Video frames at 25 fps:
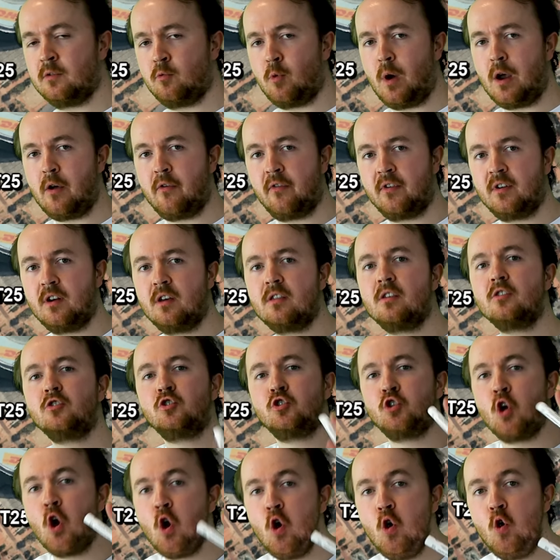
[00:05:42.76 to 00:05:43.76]
away with another
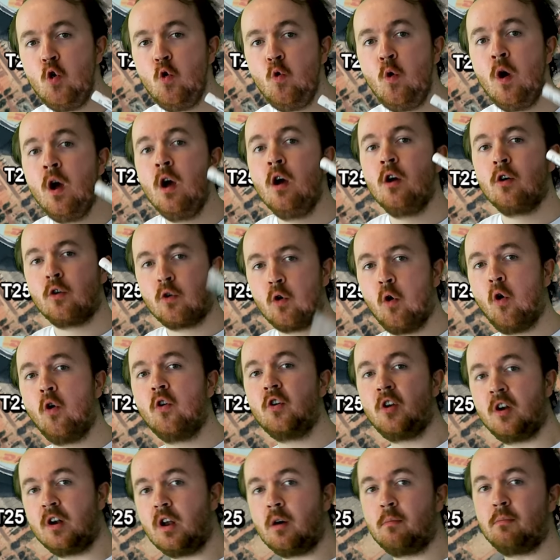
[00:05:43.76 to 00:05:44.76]
2
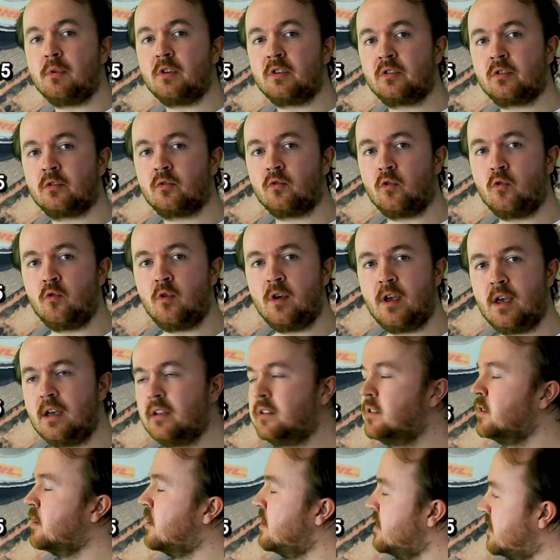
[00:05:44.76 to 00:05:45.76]
corner numbers through here
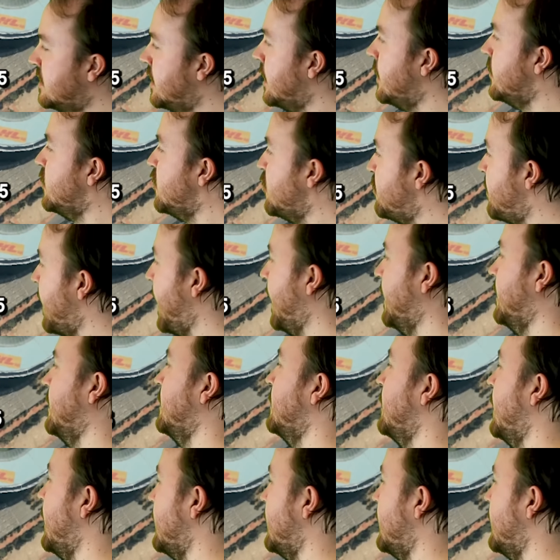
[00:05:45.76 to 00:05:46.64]
to continue padding